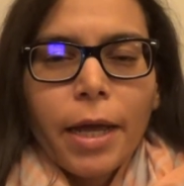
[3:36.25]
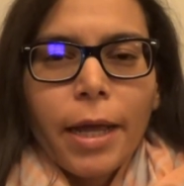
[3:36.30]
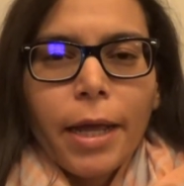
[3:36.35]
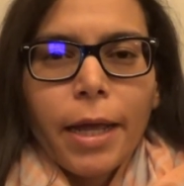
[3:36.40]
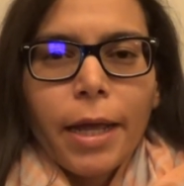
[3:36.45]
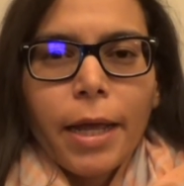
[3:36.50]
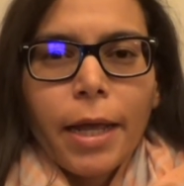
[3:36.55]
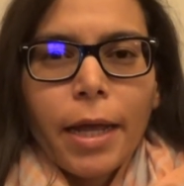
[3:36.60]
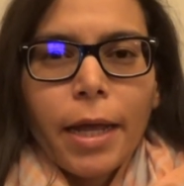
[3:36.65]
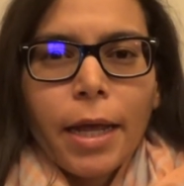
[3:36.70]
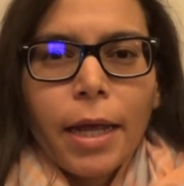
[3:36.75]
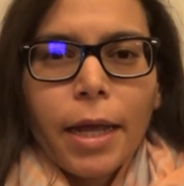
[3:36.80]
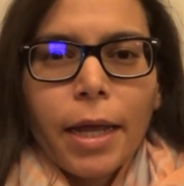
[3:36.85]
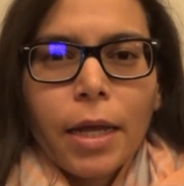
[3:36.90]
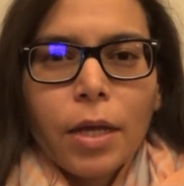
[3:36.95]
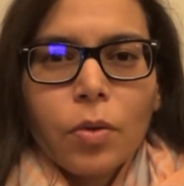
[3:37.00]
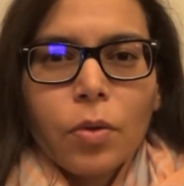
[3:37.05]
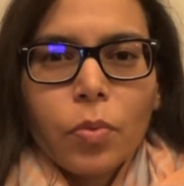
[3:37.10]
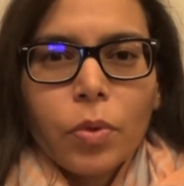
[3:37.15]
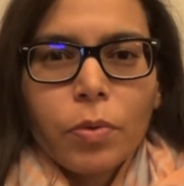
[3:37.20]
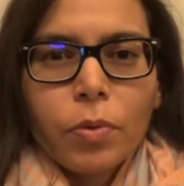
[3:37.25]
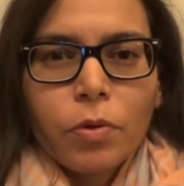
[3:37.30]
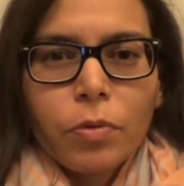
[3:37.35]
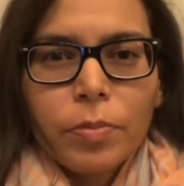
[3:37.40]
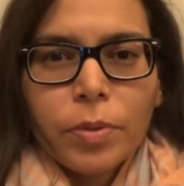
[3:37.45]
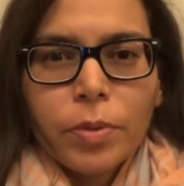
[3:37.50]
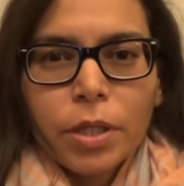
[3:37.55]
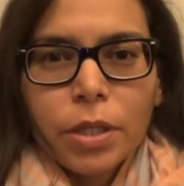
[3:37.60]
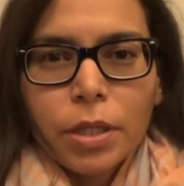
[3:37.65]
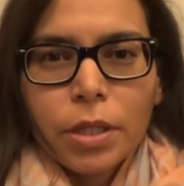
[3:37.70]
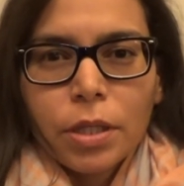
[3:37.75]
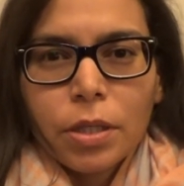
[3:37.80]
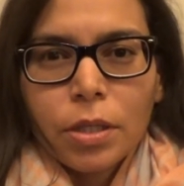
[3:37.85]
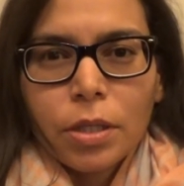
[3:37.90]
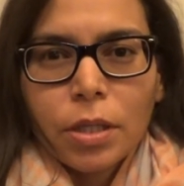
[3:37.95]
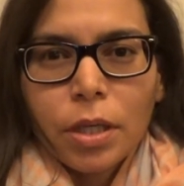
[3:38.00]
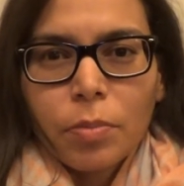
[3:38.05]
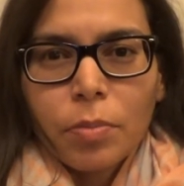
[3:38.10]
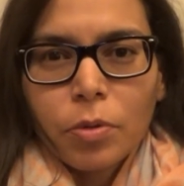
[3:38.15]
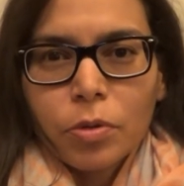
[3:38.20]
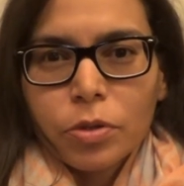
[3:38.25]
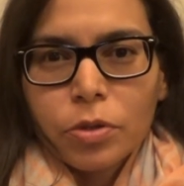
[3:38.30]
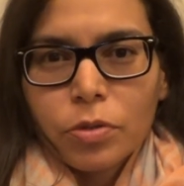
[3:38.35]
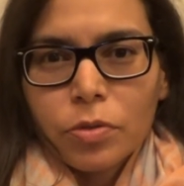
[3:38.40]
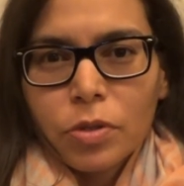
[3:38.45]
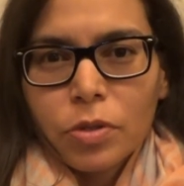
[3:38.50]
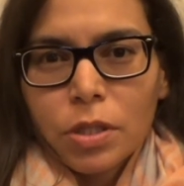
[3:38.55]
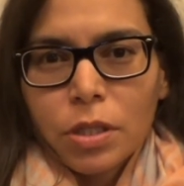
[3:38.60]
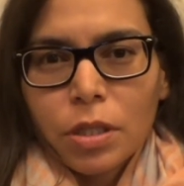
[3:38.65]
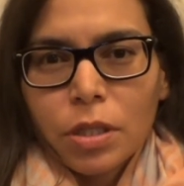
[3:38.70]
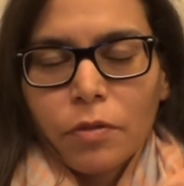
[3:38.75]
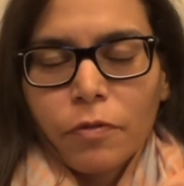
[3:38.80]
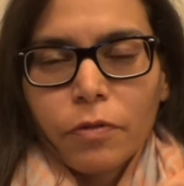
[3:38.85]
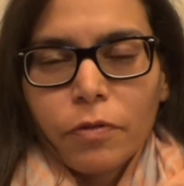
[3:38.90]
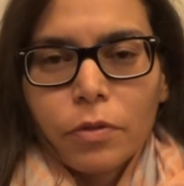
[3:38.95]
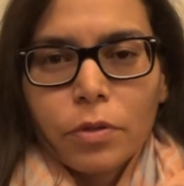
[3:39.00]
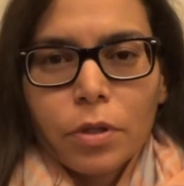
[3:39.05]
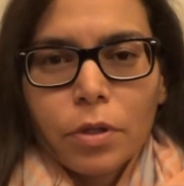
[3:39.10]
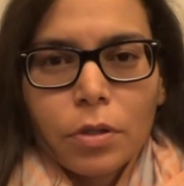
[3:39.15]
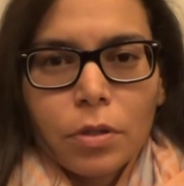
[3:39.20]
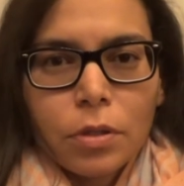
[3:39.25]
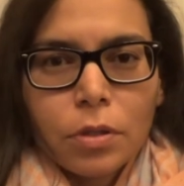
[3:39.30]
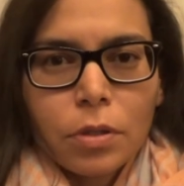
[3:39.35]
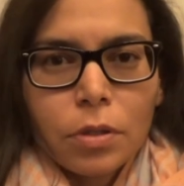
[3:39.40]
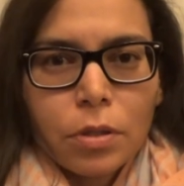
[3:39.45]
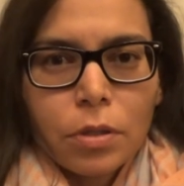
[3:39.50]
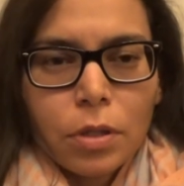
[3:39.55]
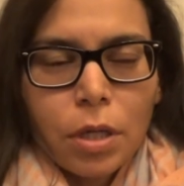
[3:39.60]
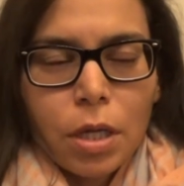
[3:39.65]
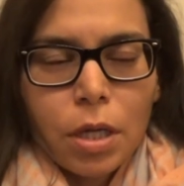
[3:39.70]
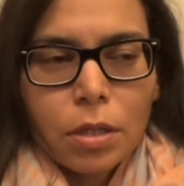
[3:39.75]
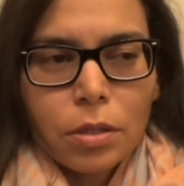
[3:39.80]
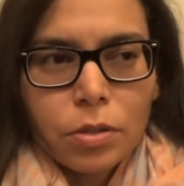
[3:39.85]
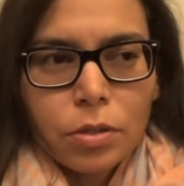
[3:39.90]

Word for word: and we will be able to see the uh,